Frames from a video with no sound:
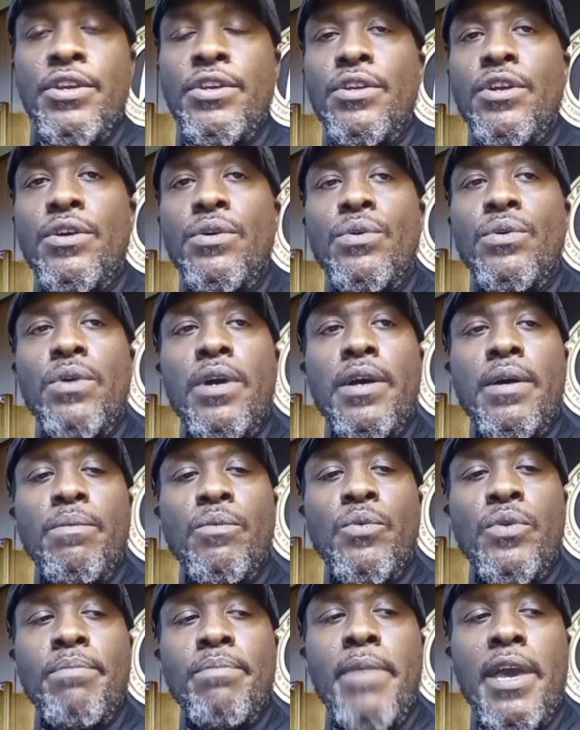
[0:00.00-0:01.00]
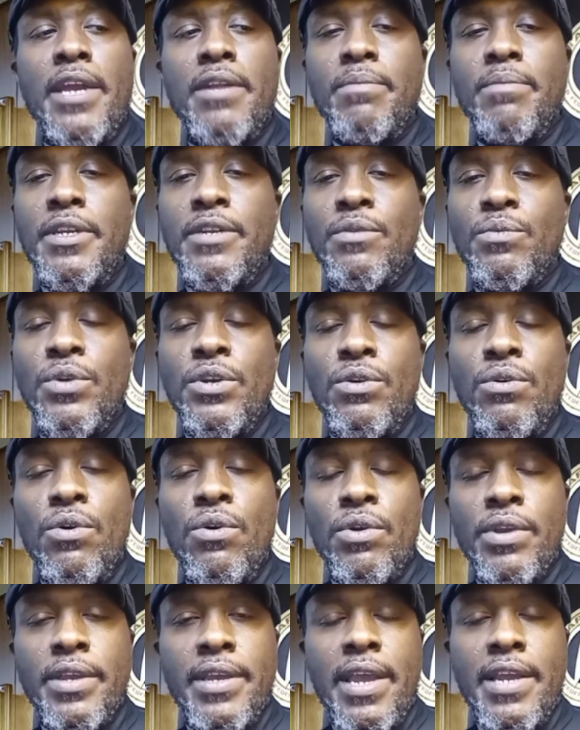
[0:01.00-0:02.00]
We met them in a
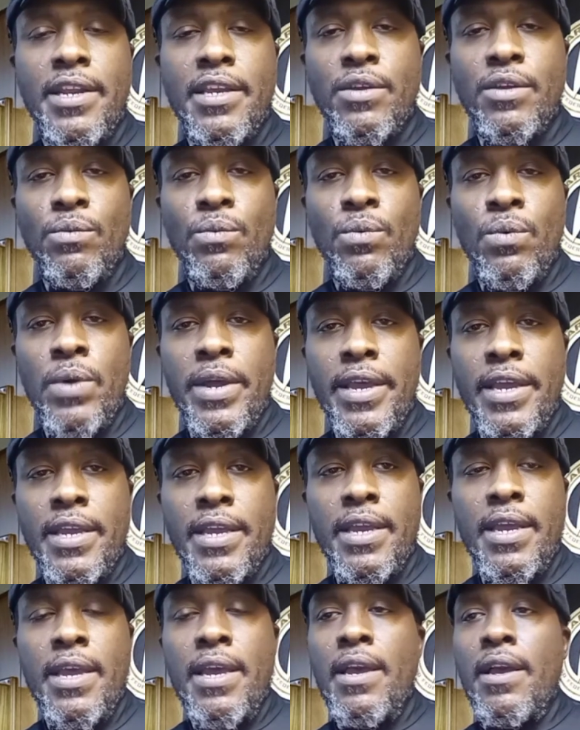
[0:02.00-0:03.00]
real organic way.